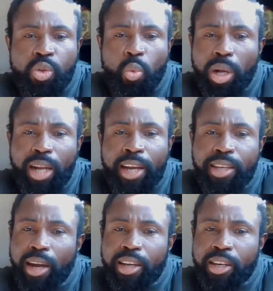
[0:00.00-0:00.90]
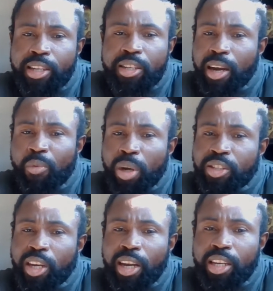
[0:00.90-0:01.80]
So what I calculated that
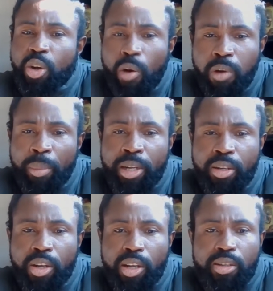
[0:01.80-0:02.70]
one side of the government